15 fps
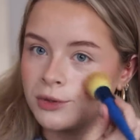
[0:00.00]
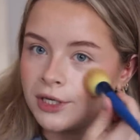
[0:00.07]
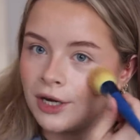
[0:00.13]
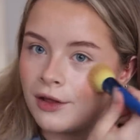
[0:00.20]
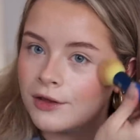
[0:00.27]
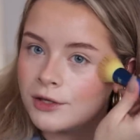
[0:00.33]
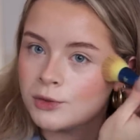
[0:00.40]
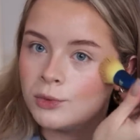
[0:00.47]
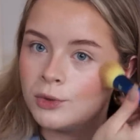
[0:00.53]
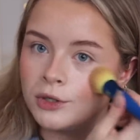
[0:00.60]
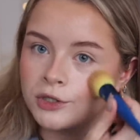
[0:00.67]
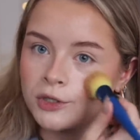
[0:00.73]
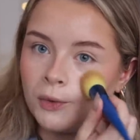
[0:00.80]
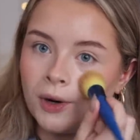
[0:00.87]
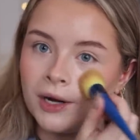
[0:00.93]
The others all
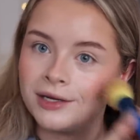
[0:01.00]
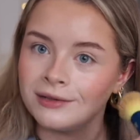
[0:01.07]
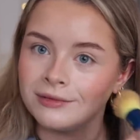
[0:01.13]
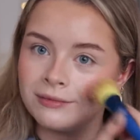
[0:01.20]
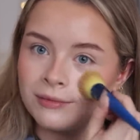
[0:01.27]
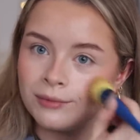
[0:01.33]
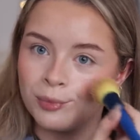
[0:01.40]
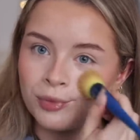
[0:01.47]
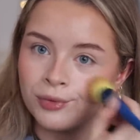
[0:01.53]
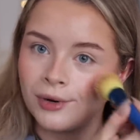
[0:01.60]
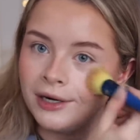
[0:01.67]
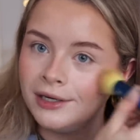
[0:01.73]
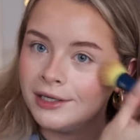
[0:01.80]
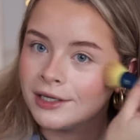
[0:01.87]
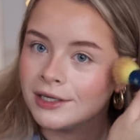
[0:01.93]
looked quite
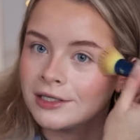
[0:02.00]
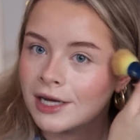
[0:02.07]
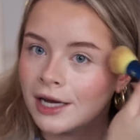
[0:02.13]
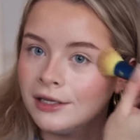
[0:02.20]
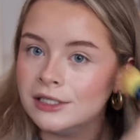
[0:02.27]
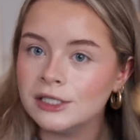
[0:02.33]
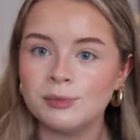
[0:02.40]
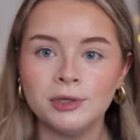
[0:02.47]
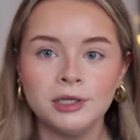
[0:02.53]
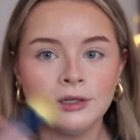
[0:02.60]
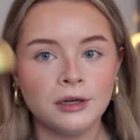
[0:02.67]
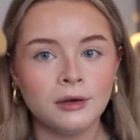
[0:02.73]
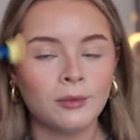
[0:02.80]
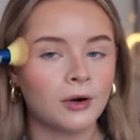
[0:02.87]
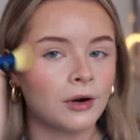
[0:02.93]
bright and intense, but you
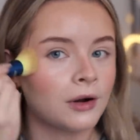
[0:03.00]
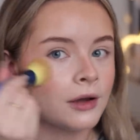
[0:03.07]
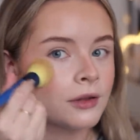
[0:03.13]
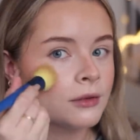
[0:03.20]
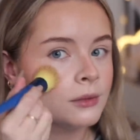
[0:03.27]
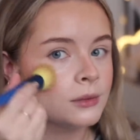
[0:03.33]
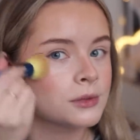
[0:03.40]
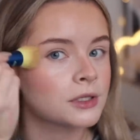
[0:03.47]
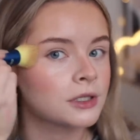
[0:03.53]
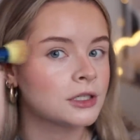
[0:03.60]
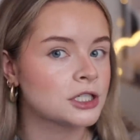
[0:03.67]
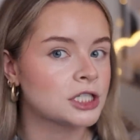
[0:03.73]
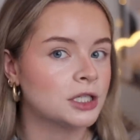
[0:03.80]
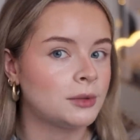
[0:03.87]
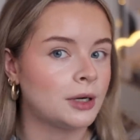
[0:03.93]
know what? I thought it wasn't going
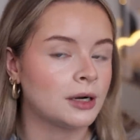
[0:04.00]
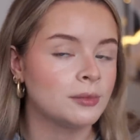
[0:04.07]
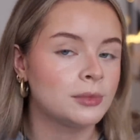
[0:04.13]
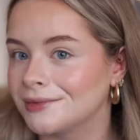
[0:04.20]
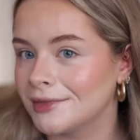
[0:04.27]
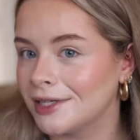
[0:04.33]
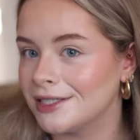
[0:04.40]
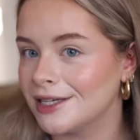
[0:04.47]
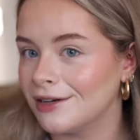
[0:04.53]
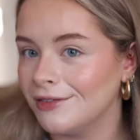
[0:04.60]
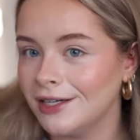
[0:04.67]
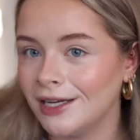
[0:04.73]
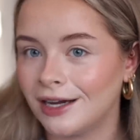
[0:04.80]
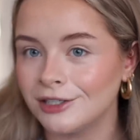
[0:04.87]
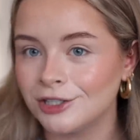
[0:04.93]
to show up. It
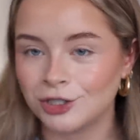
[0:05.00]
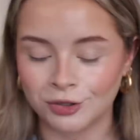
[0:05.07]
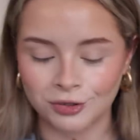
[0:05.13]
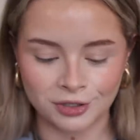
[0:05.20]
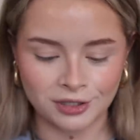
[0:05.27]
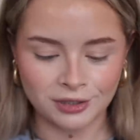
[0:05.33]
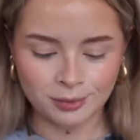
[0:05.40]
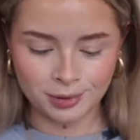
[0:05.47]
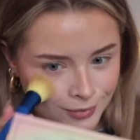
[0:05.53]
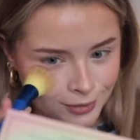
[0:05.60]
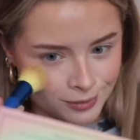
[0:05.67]
definitely has showed up.